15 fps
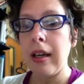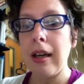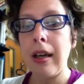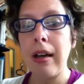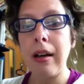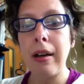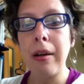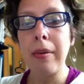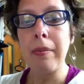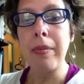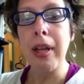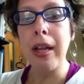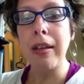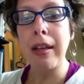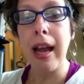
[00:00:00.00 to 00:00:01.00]

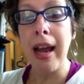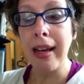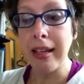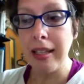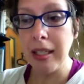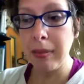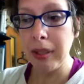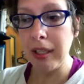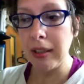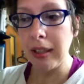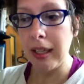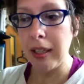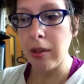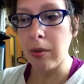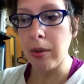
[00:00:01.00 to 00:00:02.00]
and academic
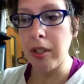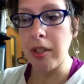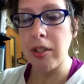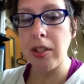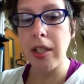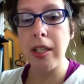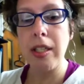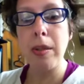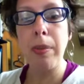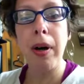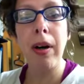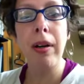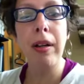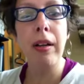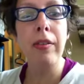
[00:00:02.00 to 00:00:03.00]
language as
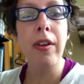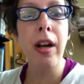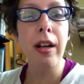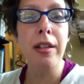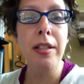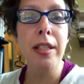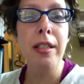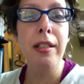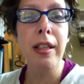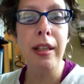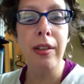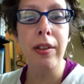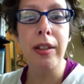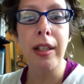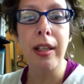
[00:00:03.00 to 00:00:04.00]
part of content
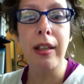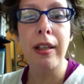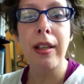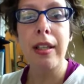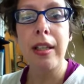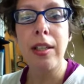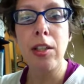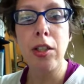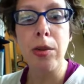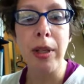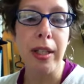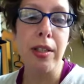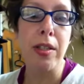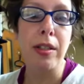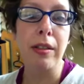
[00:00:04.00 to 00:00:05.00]
area
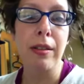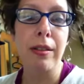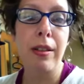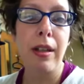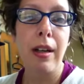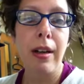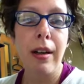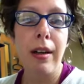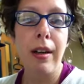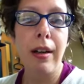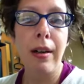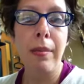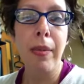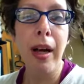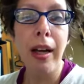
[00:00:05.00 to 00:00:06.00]
instruction.
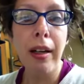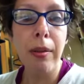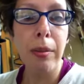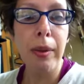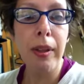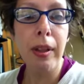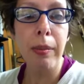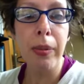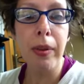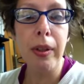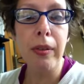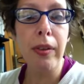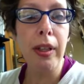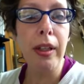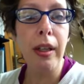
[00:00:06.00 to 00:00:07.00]
I really
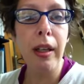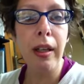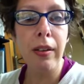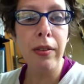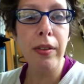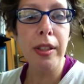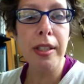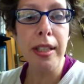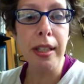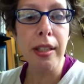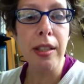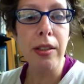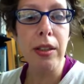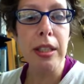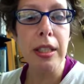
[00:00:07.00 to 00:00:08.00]
believe that every
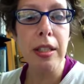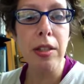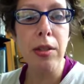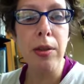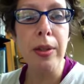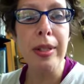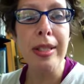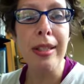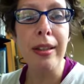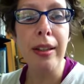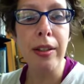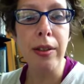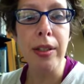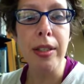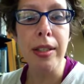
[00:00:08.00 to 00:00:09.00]
secondary teacher is a
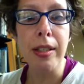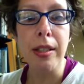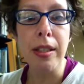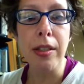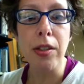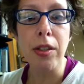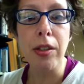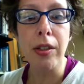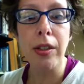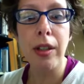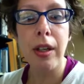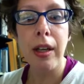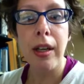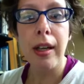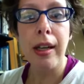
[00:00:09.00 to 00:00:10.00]
literacy teacher,
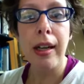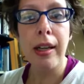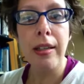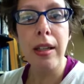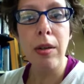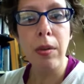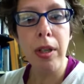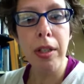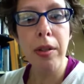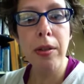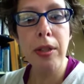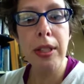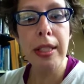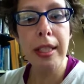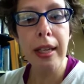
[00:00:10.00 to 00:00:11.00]
and I want you
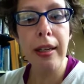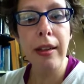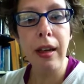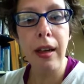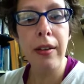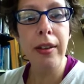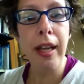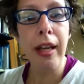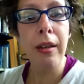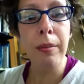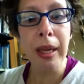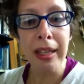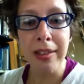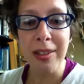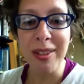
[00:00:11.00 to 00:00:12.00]
to take on that
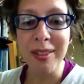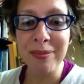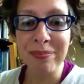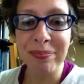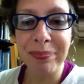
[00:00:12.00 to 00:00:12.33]
mantle.